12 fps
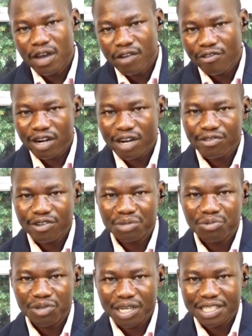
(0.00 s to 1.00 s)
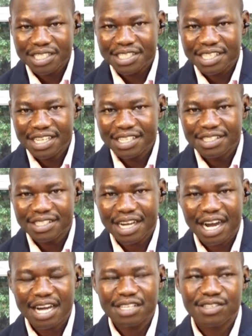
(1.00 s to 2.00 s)
Forum for Democratic Change
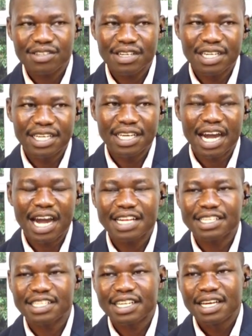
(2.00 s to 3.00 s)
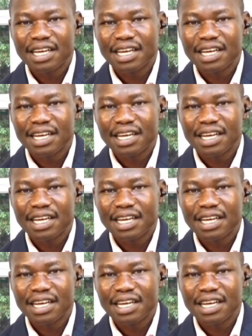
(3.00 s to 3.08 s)
has really had